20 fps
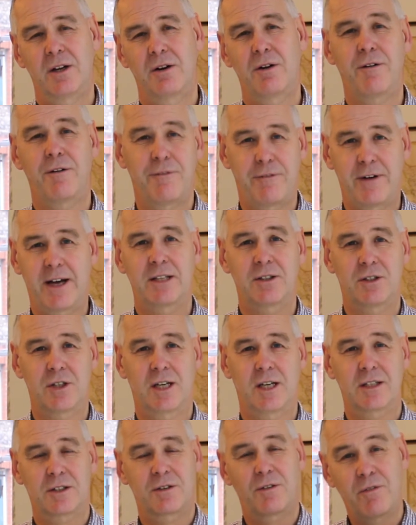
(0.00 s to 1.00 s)
not fact
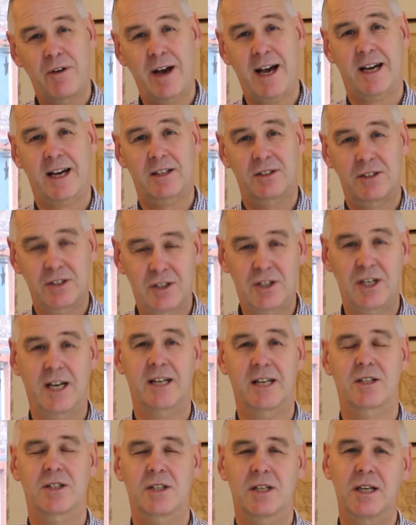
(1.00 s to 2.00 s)
checks, fact
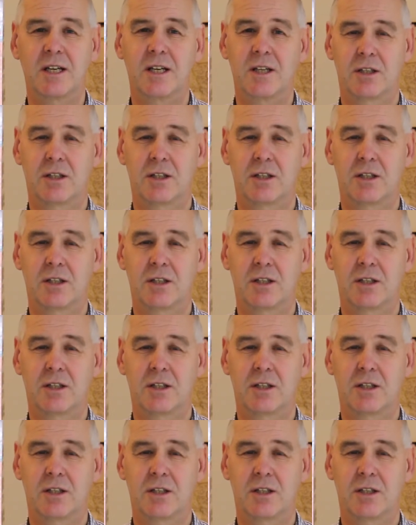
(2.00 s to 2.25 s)
checks,